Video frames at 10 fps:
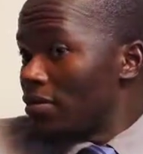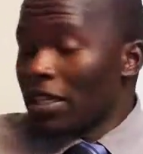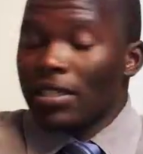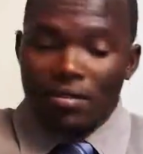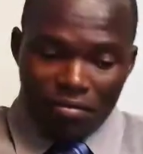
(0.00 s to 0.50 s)

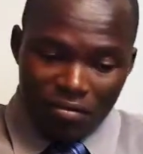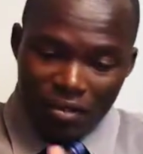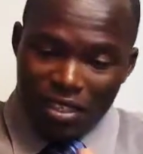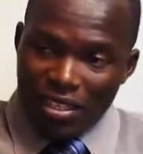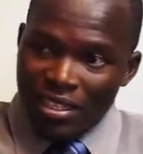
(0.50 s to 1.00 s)
But
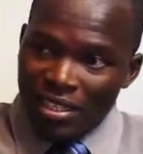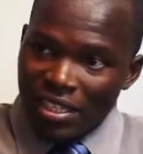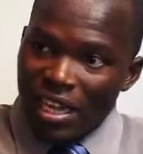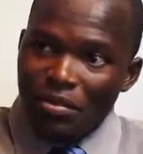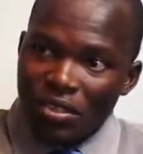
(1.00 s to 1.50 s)
in
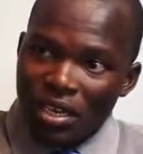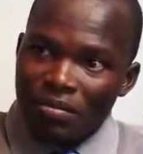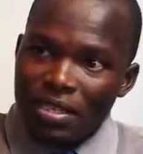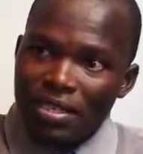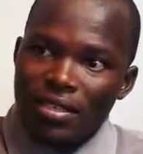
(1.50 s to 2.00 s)
type 2
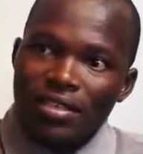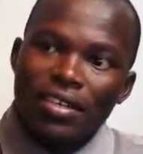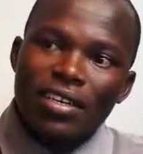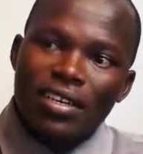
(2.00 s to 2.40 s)
diabetes,